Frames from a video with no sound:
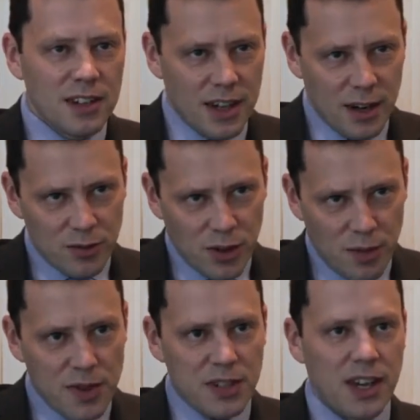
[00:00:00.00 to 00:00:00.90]
to help try
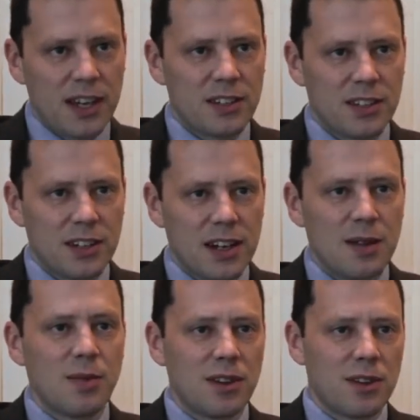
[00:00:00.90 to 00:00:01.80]
and mitigate and
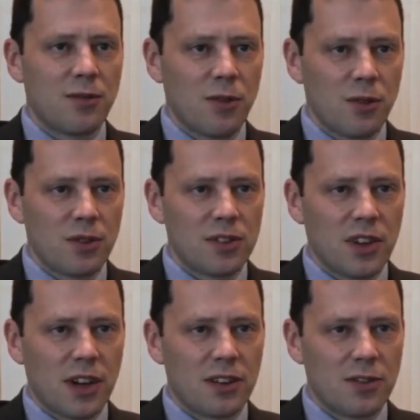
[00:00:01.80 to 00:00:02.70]
limit the fraud
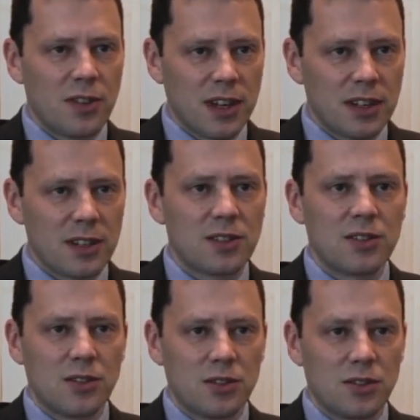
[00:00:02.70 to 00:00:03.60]
side of things
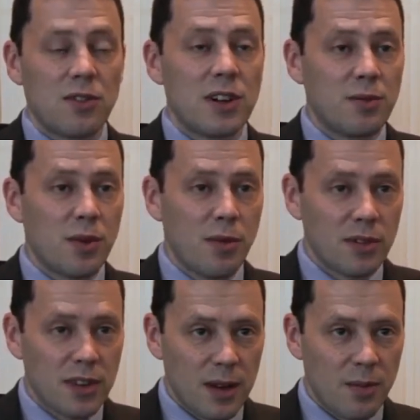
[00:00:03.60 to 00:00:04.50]
to really
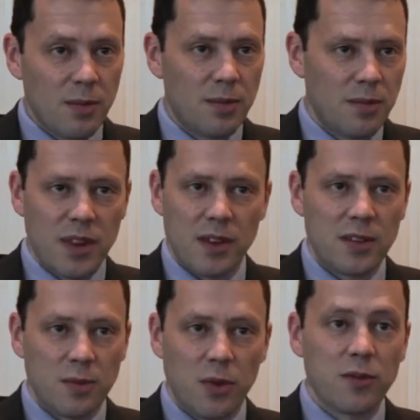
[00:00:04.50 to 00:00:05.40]
promote their
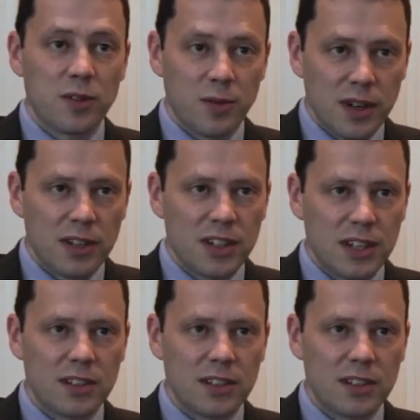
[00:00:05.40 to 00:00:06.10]
profitability.